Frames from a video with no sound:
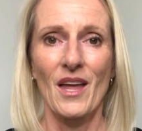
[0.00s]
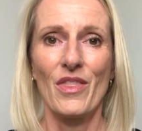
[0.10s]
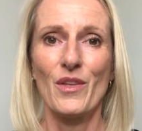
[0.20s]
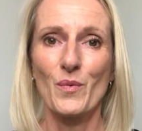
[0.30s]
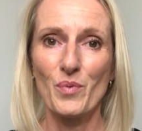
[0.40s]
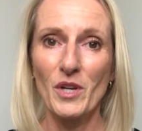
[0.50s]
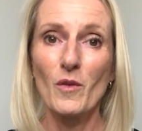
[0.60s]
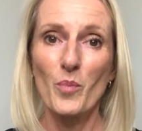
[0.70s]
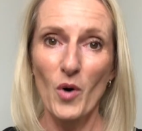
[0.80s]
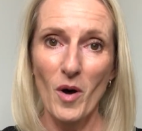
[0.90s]
the real
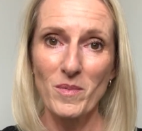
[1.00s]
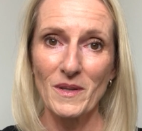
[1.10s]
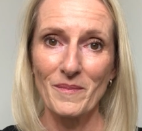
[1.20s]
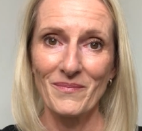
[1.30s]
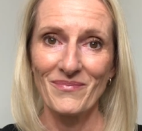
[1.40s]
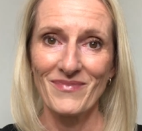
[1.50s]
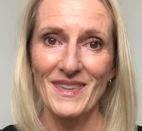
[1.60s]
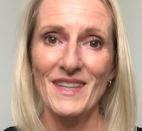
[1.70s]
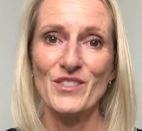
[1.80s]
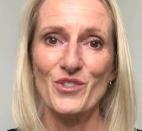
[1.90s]
problem
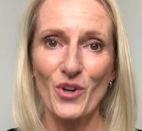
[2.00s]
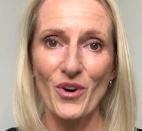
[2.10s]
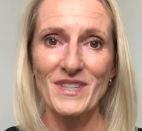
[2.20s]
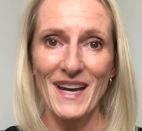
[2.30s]
is not